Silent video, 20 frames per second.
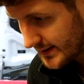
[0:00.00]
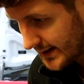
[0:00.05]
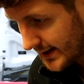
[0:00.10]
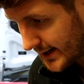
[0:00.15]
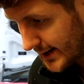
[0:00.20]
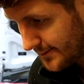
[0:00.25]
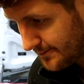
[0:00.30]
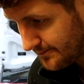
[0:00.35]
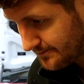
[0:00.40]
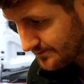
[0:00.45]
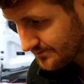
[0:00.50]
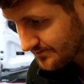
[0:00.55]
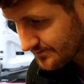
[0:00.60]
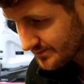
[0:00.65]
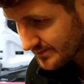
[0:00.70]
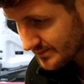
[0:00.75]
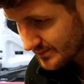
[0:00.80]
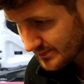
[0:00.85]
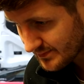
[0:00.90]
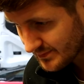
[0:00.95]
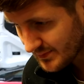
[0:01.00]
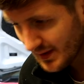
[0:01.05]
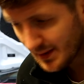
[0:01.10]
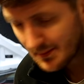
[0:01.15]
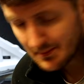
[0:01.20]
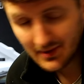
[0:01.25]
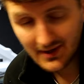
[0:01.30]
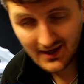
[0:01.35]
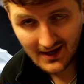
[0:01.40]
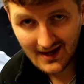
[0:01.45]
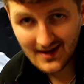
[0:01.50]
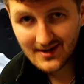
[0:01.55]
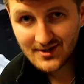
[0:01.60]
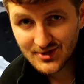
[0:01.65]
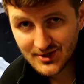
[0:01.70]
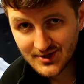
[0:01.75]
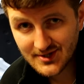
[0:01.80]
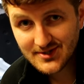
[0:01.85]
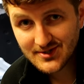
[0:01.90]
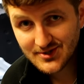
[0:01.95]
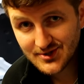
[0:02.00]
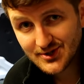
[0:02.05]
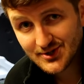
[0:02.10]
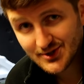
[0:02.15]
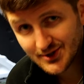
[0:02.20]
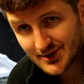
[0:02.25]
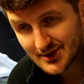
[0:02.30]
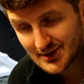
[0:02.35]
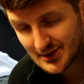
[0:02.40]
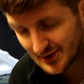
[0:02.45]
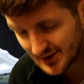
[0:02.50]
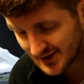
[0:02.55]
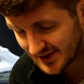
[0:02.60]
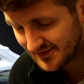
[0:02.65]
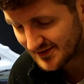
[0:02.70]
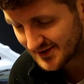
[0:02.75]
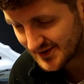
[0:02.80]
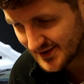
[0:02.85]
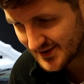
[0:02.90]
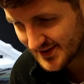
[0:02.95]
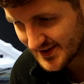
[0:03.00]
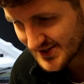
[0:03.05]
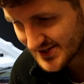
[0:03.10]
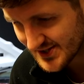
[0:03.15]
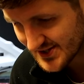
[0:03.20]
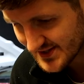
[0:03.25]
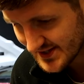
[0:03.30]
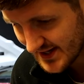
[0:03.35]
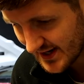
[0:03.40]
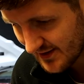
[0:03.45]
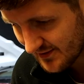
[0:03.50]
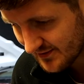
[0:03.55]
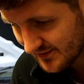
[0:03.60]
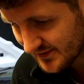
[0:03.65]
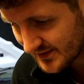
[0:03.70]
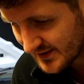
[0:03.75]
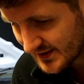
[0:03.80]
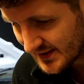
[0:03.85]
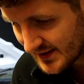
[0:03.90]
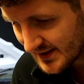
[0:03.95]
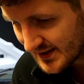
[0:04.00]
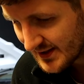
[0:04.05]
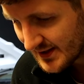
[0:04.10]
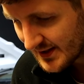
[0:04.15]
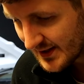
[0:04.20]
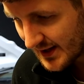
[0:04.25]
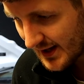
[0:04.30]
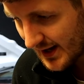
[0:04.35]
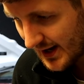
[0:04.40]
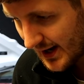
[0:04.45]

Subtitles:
But yeah, just good luck if you're doing this yourself.